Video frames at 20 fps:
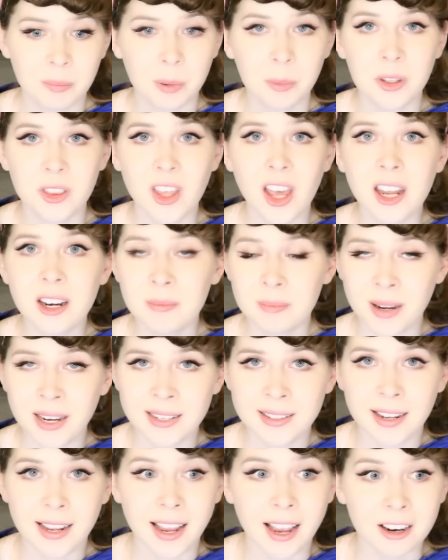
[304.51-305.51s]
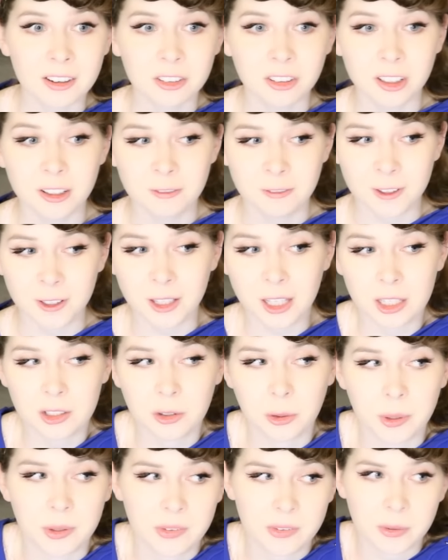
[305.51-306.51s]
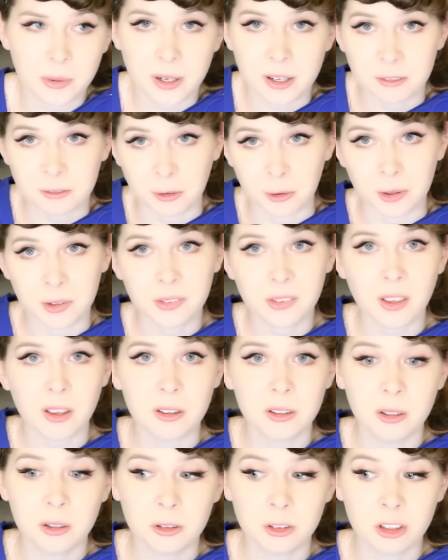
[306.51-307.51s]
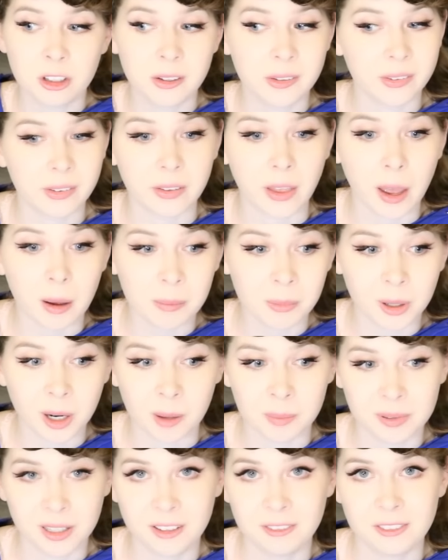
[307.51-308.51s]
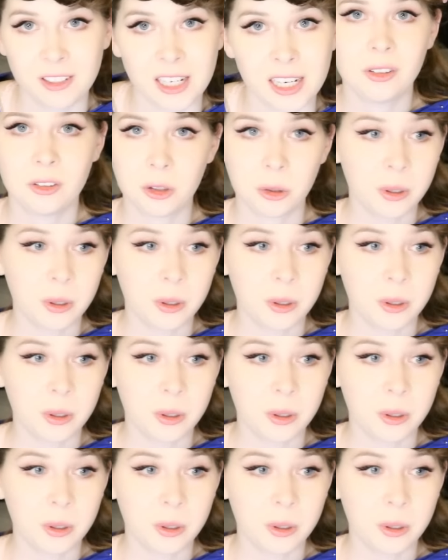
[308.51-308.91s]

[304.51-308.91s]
But with that in mind, I actually feel like Toy Story 4's conclusion is a lot more uplifting.